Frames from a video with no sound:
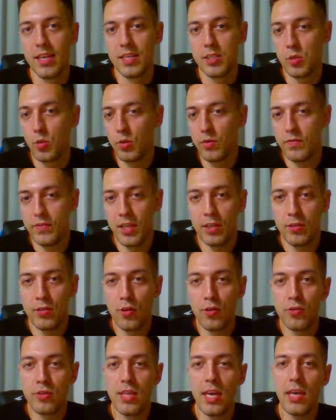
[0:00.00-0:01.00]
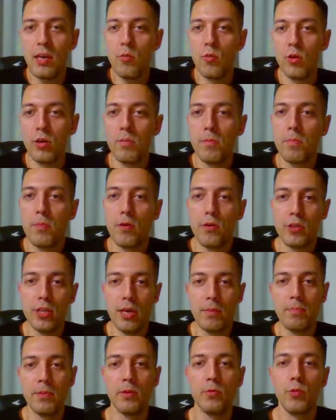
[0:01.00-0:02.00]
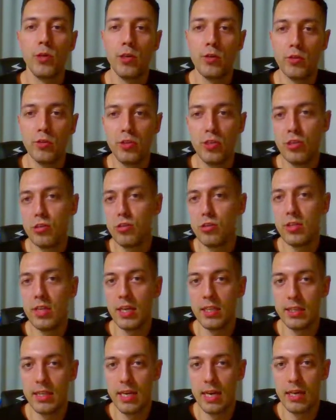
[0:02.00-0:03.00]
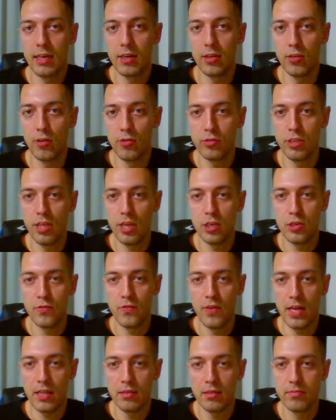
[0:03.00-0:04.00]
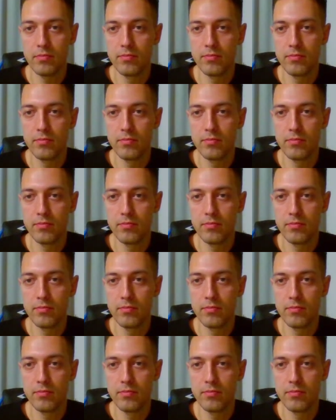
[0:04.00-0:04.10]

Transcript: If they don't take, we're a pawn up and we continue the attack along the h file.